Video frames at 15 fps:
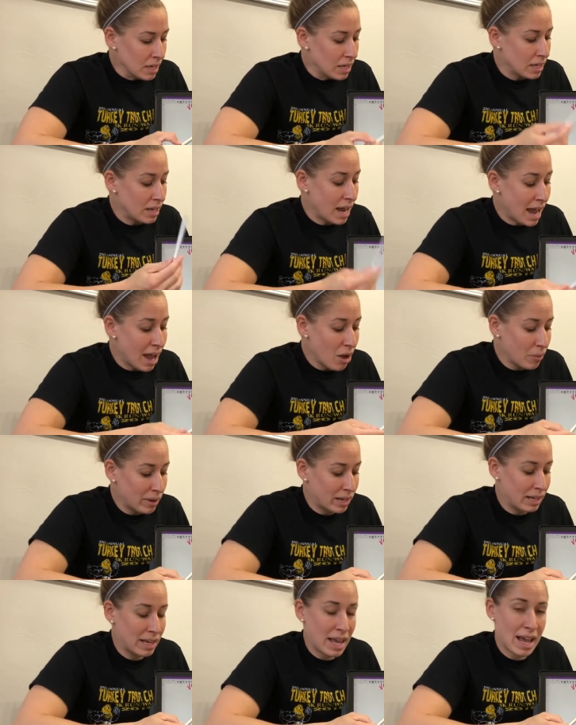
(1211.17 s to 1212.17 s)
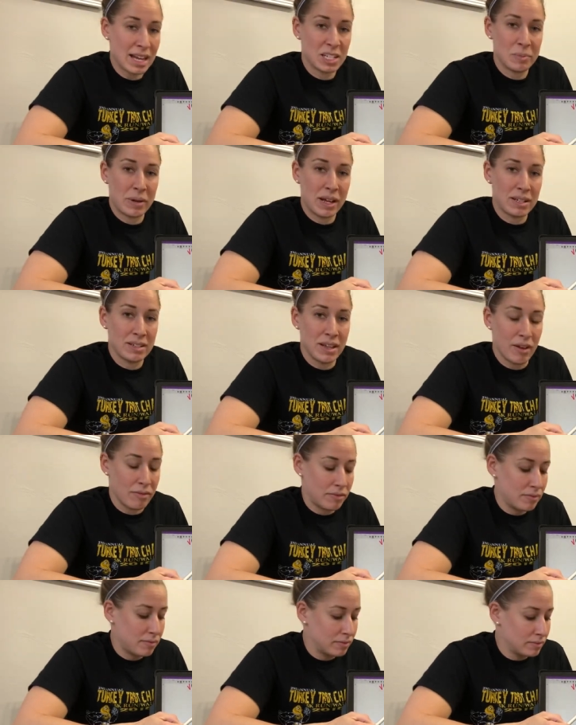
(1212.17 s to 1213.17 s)
Now we can get x by
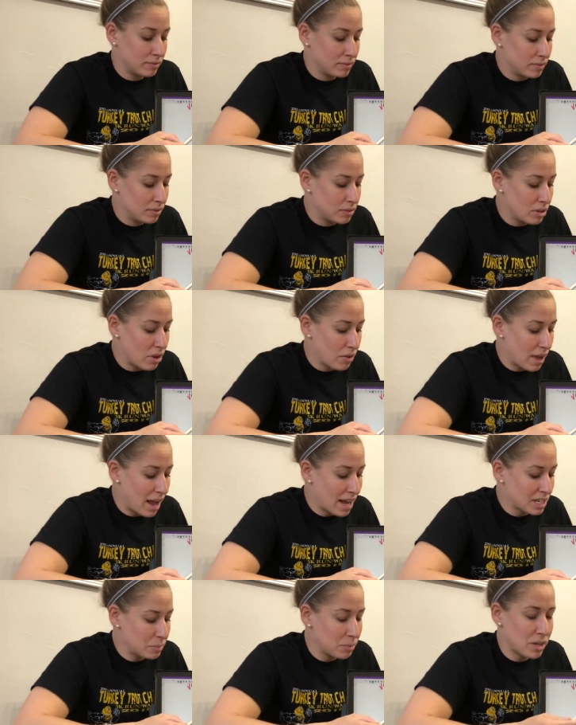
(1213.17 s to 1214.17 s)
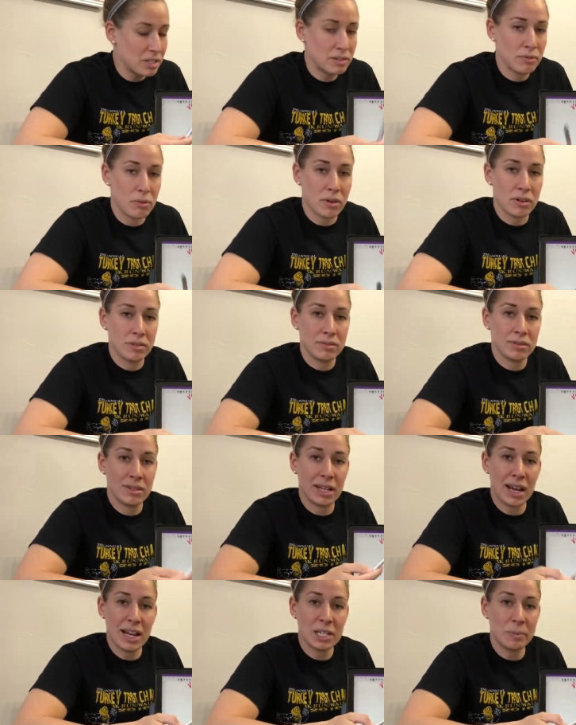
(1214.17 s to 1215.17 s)
itself. So x plus 4. To
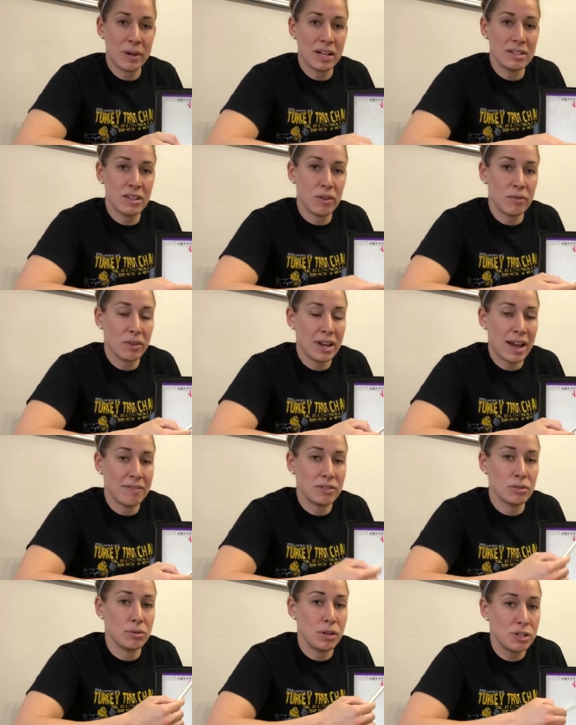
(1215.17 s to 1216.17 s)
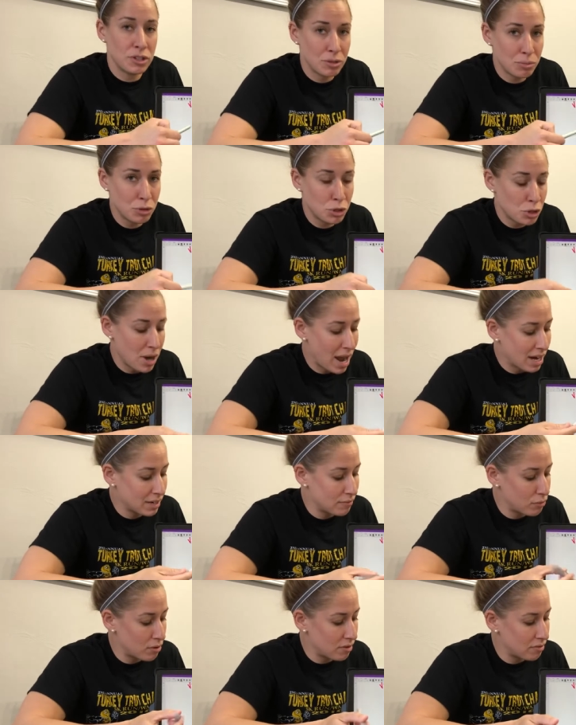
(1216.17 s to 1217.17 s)
get x by itself, we'd have to subtract
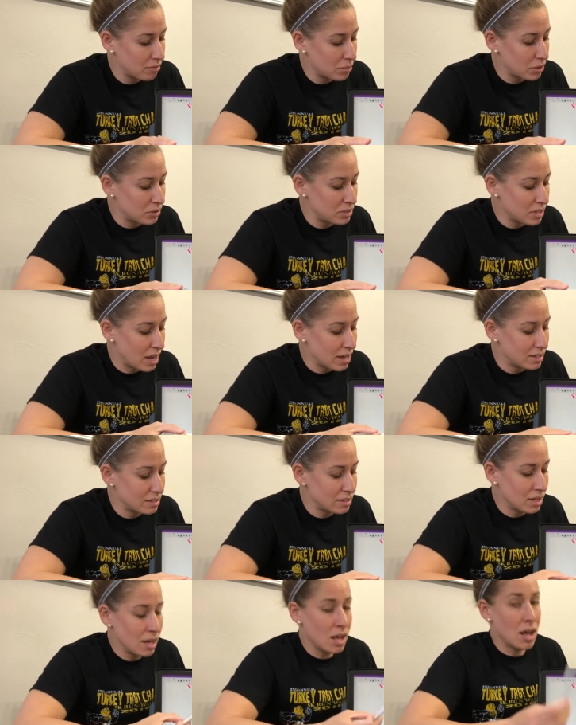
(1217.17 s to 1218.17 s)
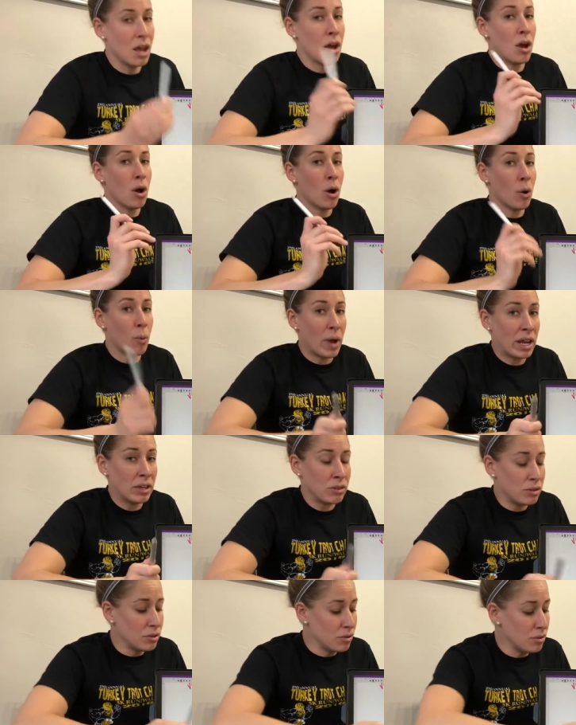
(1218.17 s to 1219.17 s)
4 from both sides. When
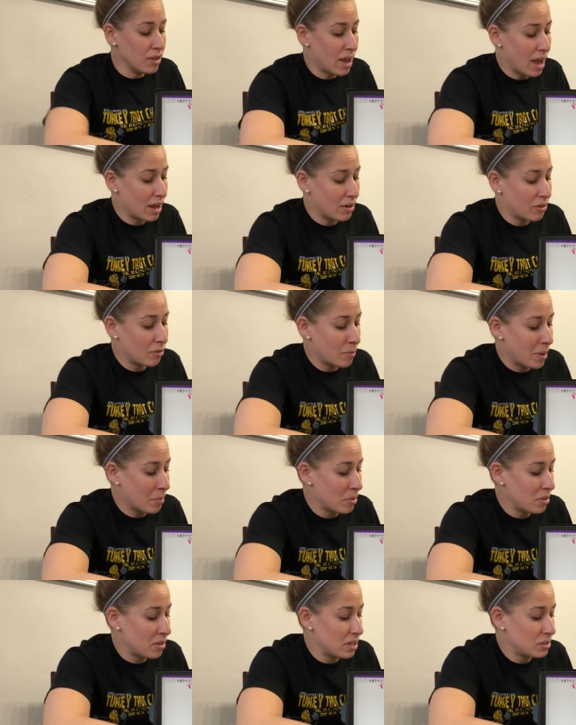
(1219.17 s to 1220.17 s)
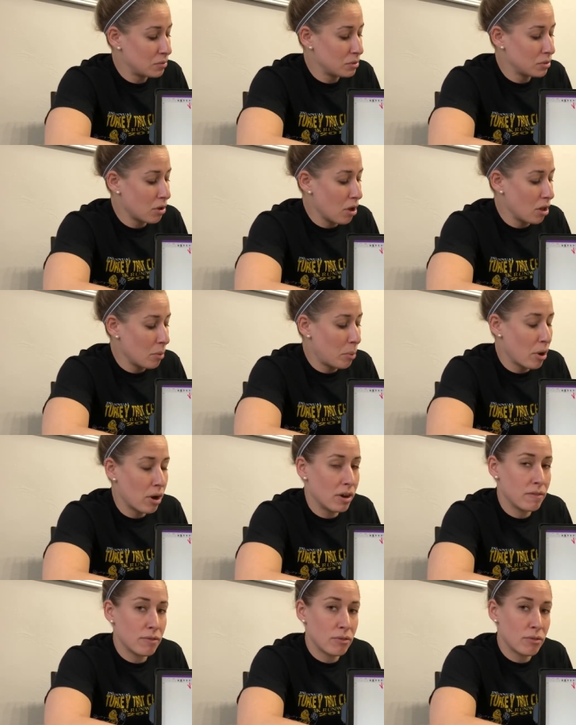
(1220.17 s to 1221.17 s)
you do that, remember this was all a
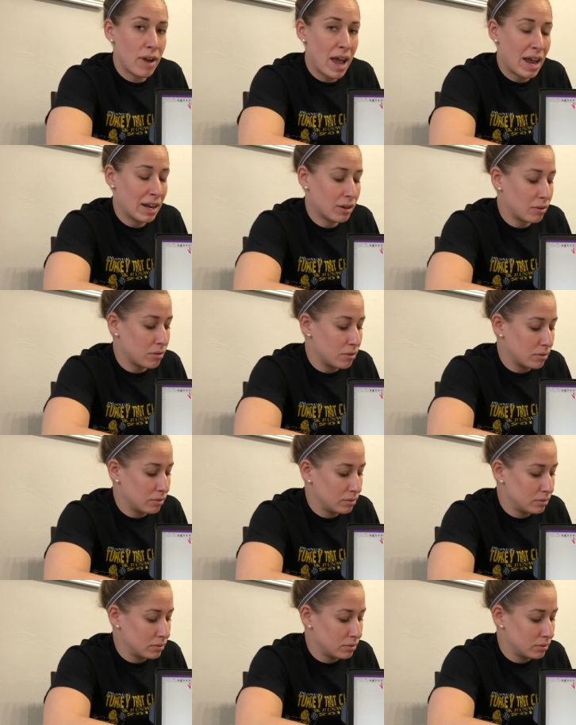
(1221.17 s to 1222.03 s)
part of the radical.